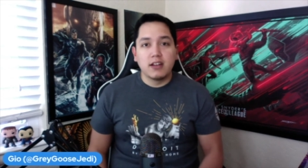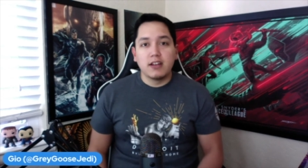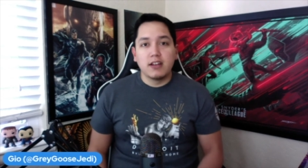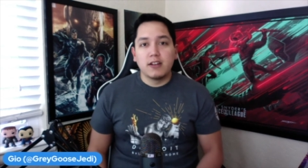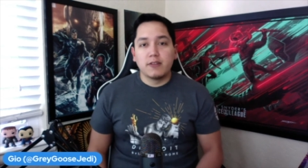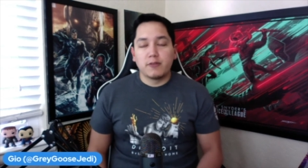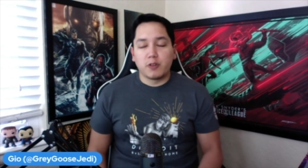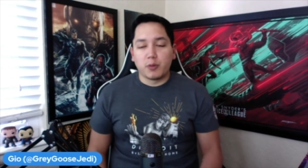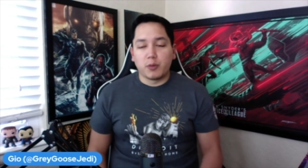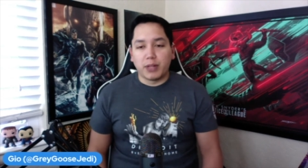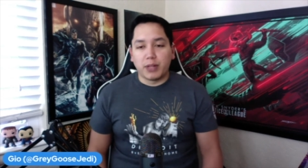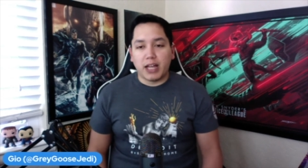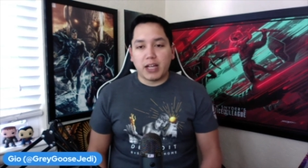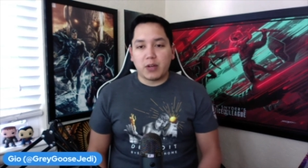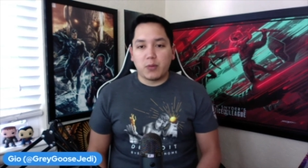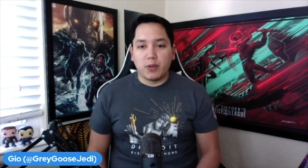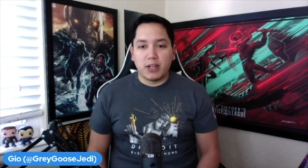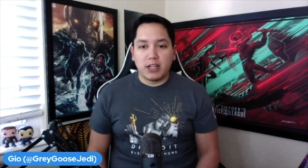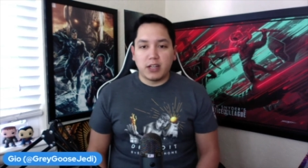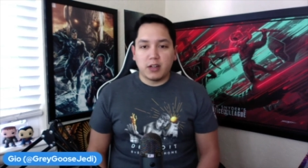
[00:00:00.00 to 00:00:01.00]
for Black
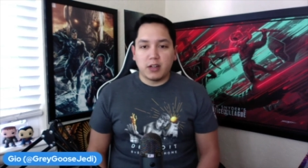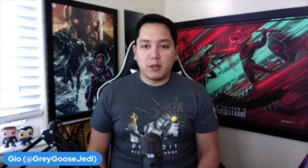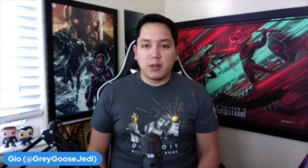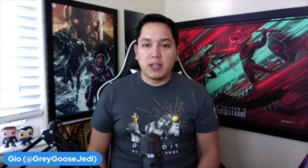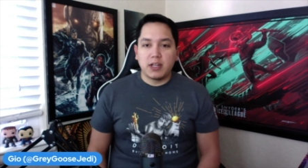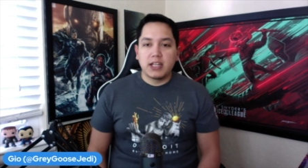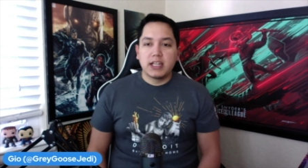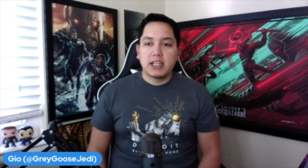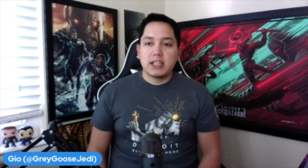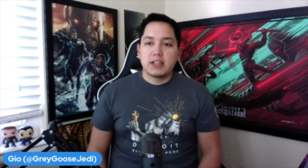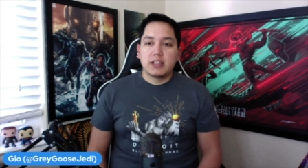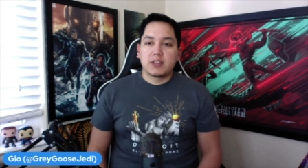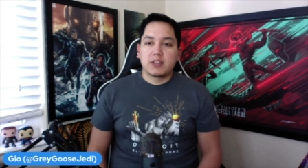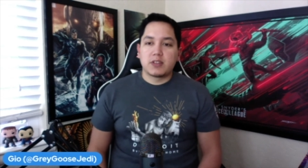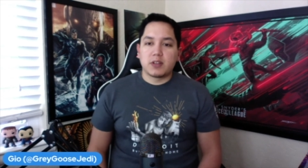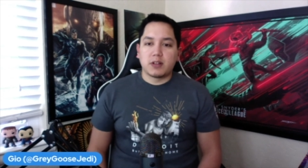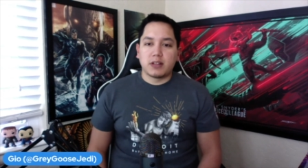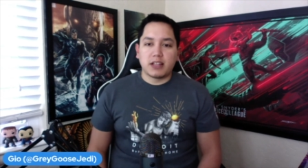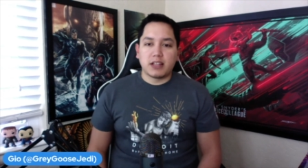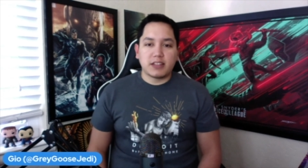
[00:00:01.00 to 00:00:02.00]
Widow.
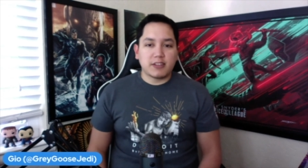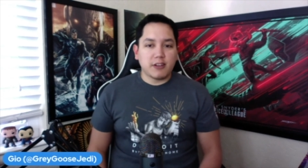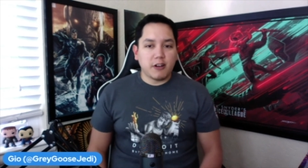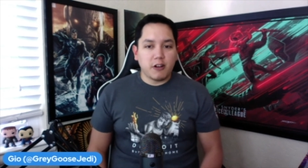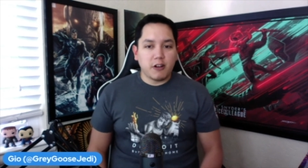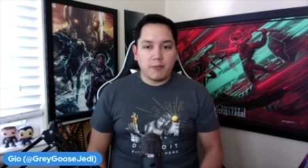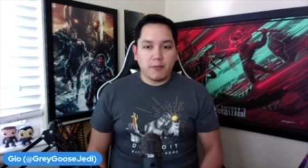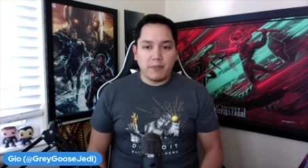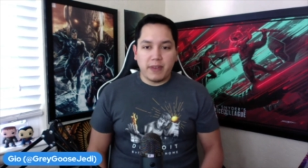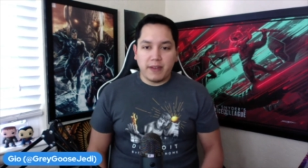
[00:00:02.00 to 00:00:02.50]
So let's hope